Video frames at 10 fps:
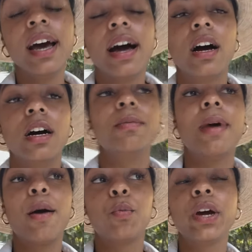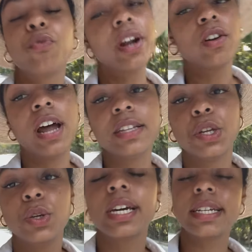Um, and we had read online that
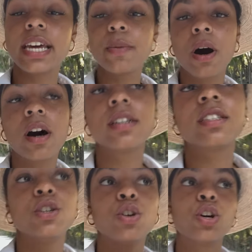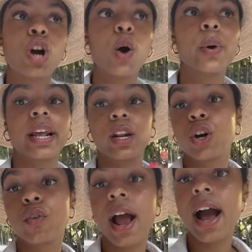you can get a day pass and you can go and like
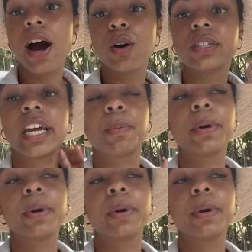look around, take